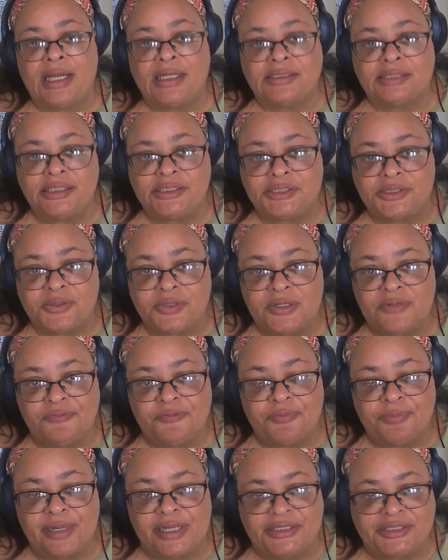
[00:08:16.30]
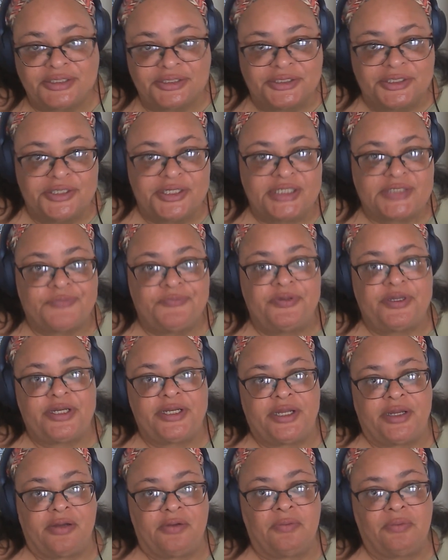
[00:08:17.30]
additional information to this
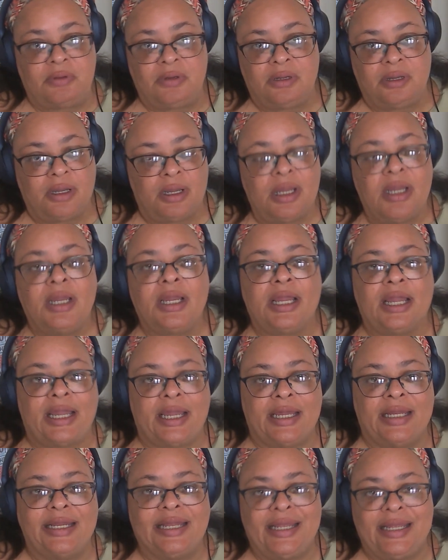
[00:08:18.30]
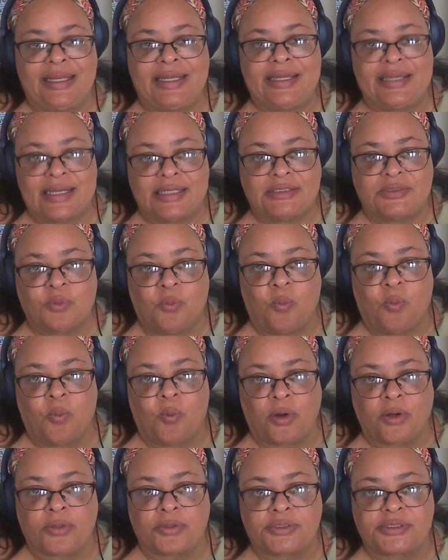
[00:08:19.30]
video, and it gets
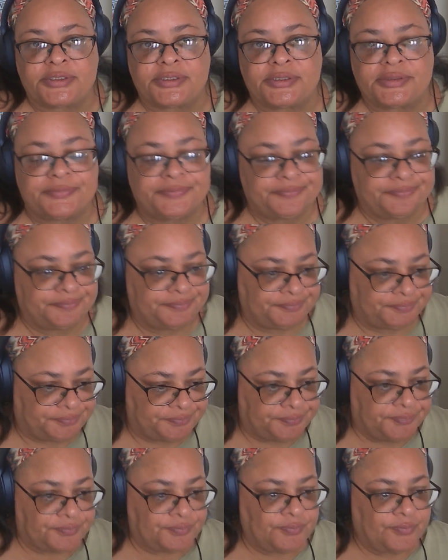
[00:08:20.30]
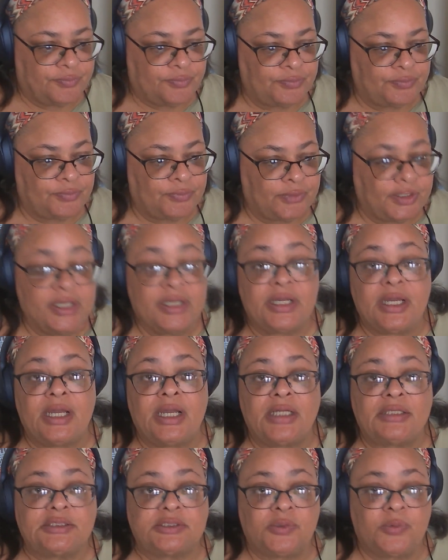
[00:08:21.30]
worse.
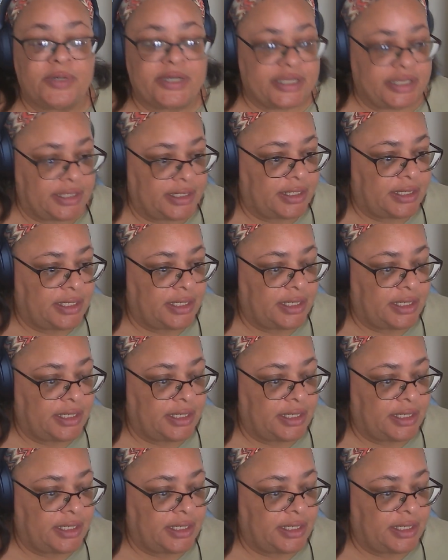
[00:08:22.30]
A tweet.